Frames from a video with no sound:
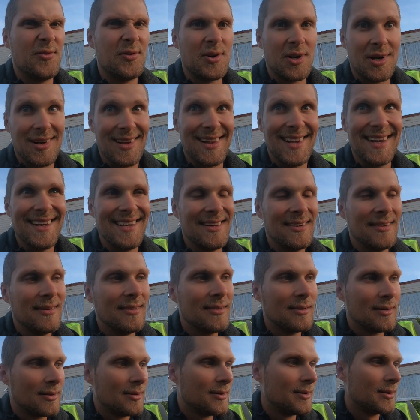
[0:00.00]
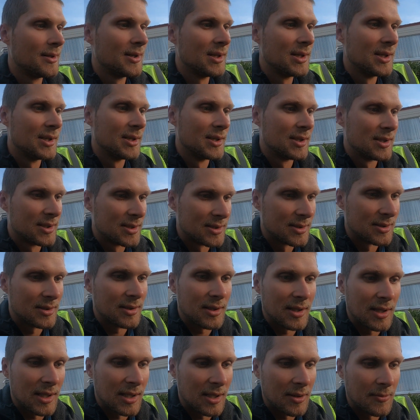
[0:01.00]
clean
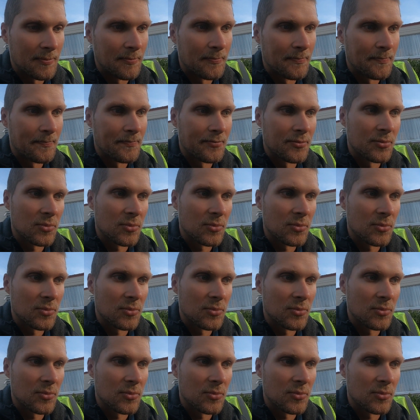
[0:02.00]
um,